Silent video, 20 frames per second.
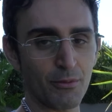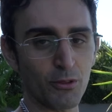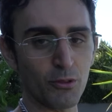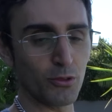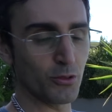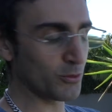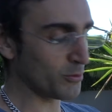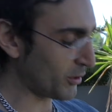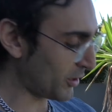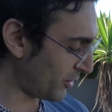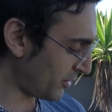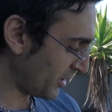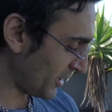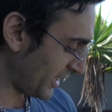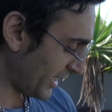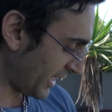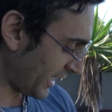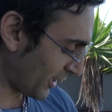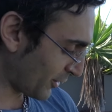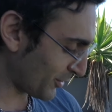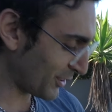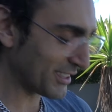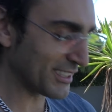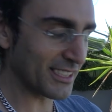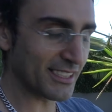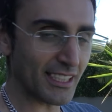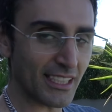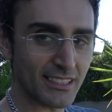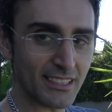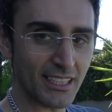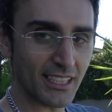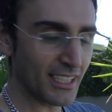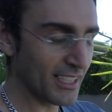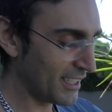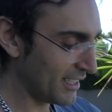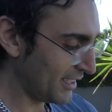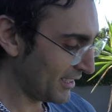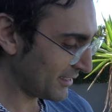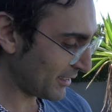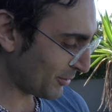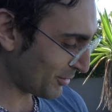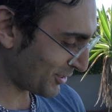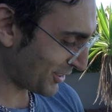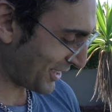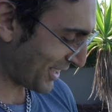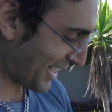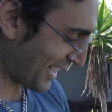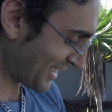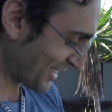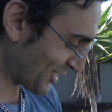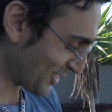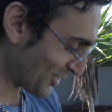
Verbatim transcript: your walls well, increase the setting. I'm just gonna hit the